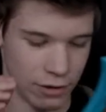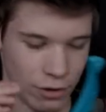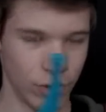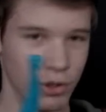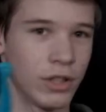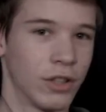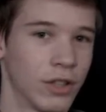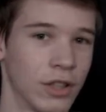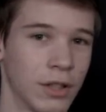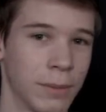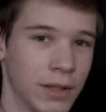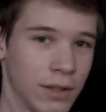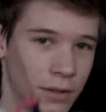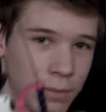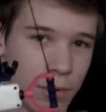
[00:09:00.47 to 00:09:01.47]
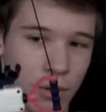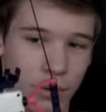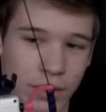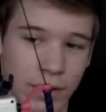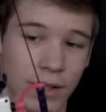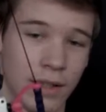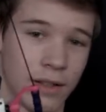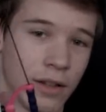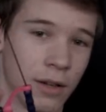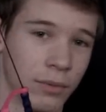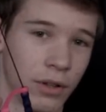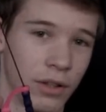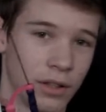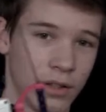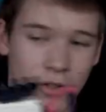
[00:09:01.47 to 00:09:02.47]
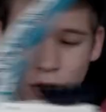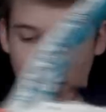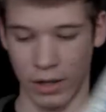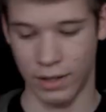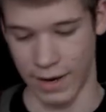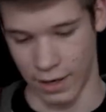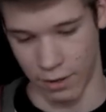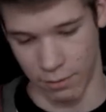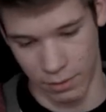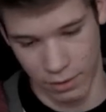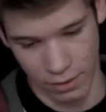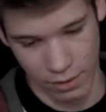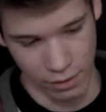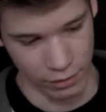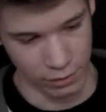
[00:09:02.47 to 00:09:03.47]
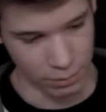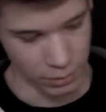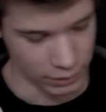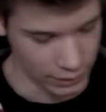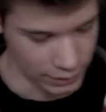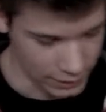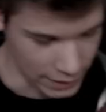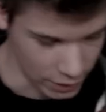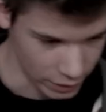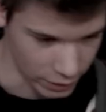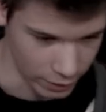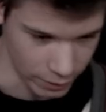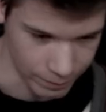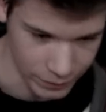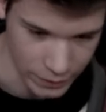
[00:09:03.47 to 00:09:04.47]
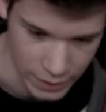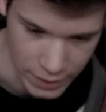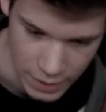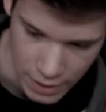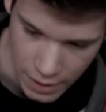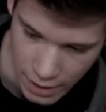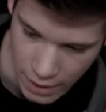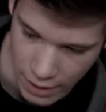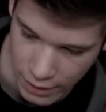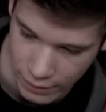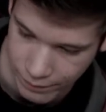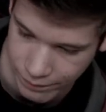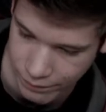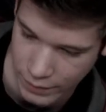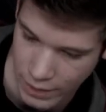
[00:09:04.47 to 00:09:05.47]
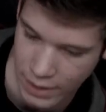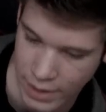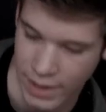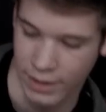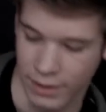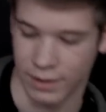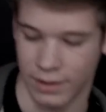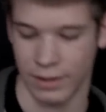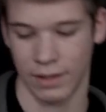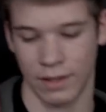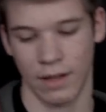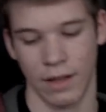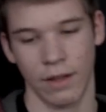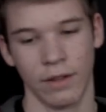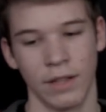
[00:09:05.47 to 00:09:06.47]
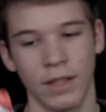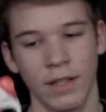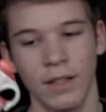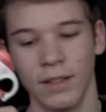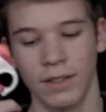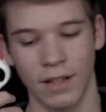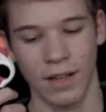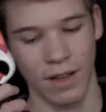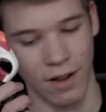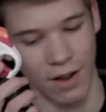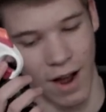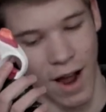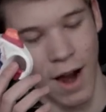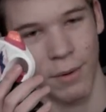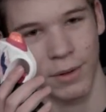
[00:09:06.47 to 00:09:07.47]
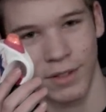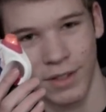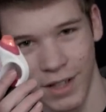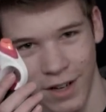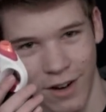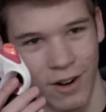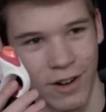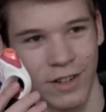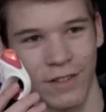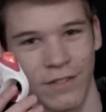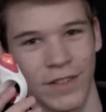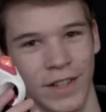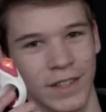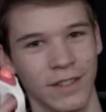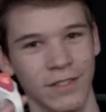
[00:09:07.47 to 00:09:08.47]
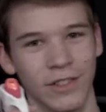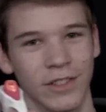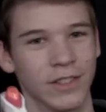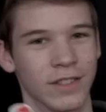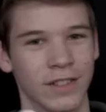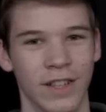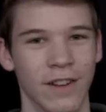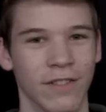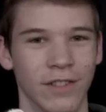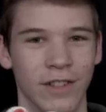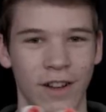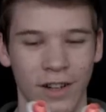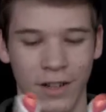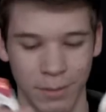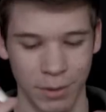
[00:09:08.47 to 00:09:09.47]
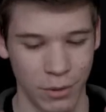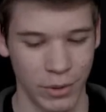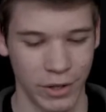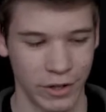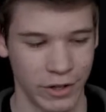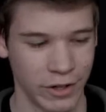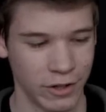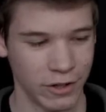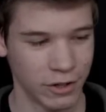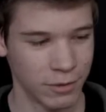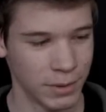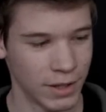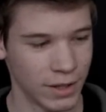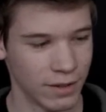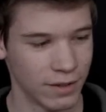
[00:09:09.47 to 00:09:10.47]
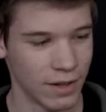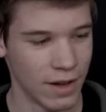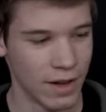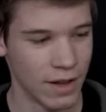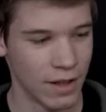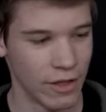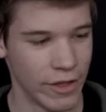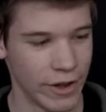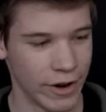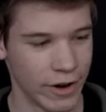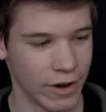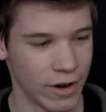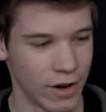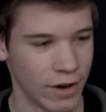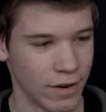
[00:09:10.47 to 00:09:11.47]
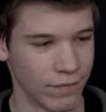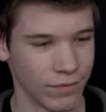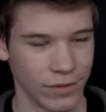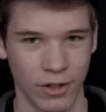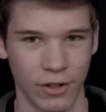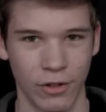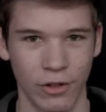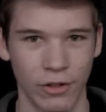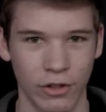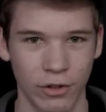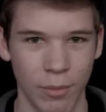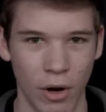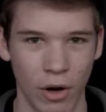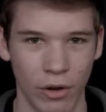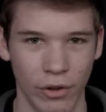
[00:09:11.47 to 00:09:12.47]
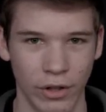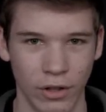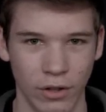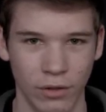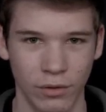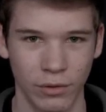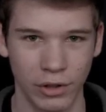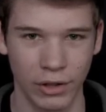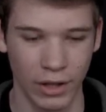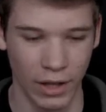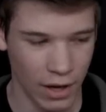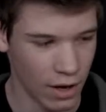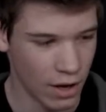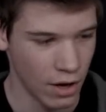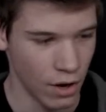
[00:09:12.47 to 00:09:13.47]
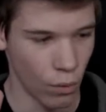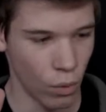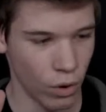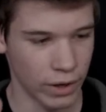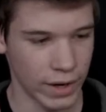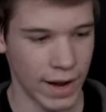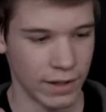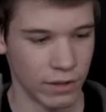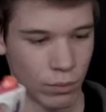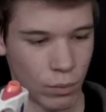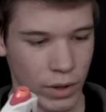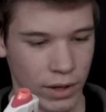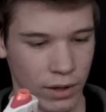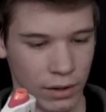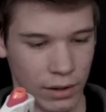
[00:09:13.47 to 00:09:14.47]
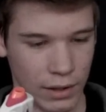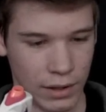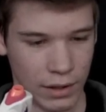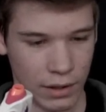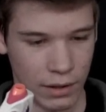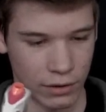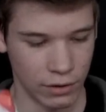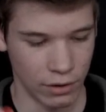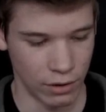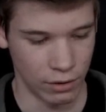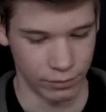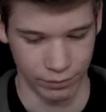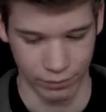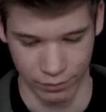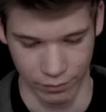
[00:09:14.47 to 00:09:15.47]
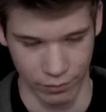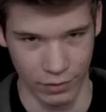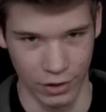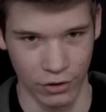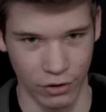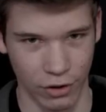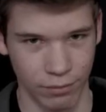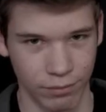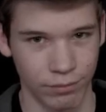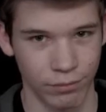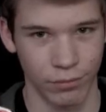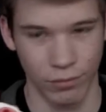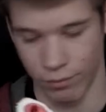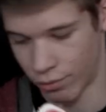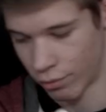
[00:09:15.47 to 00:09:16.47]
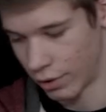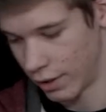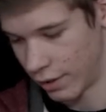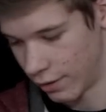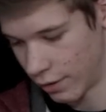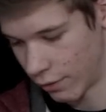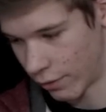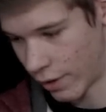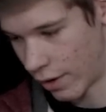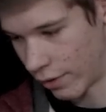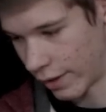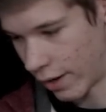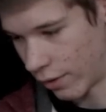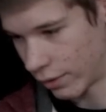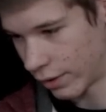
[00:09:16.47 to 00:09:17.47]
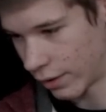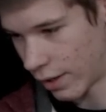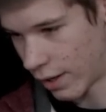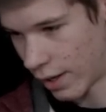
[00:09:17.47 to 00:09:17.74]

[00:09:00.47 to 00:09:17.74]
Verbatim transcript: The only good thing about this bow is it comes with this dart attachment. I'll just put this down. Uh, next, these I would say aren't effective. They're definitely not gonna be a winner here just because they're, you know, they're small. They don't really work as well. So these are pretty easy to round out.